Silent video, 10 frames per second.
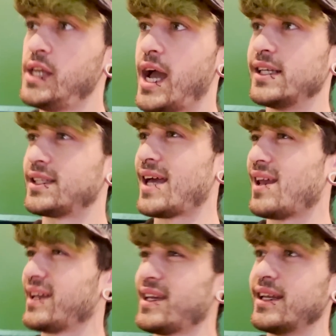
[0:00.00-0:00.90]
And did that
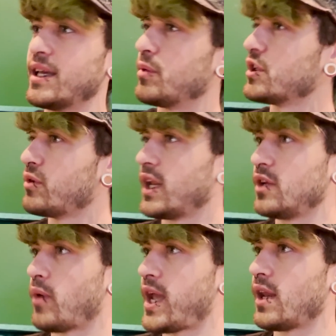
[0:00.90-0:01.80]
like inhibit you in any
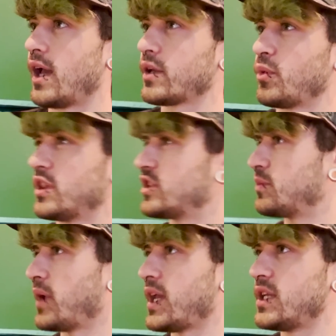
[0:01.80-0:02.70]
way, like with the
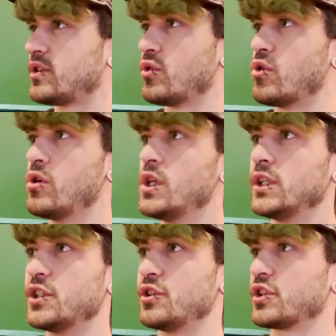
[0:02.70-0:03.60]
space, or
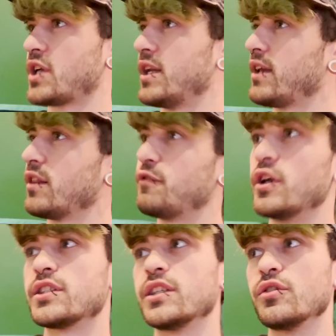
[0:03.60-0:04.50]
did you just kind of get the
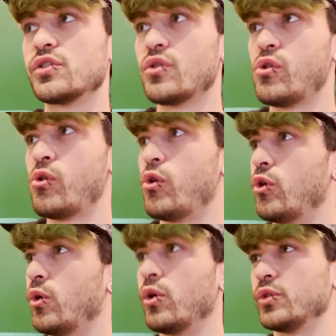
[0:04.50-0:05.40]
first thing you saw,
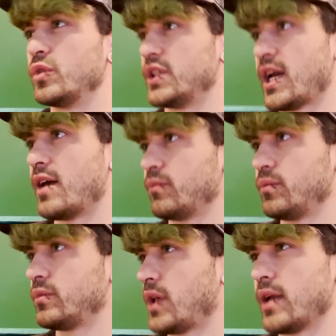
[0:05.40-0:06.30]
or, or did that
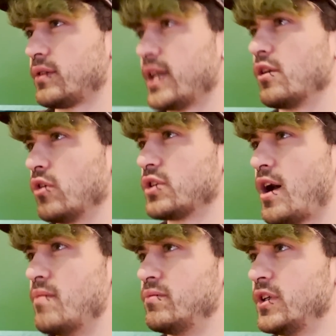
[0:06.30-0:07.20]
like take a long
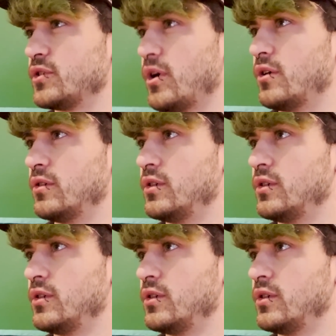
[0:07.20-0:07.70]
time as well?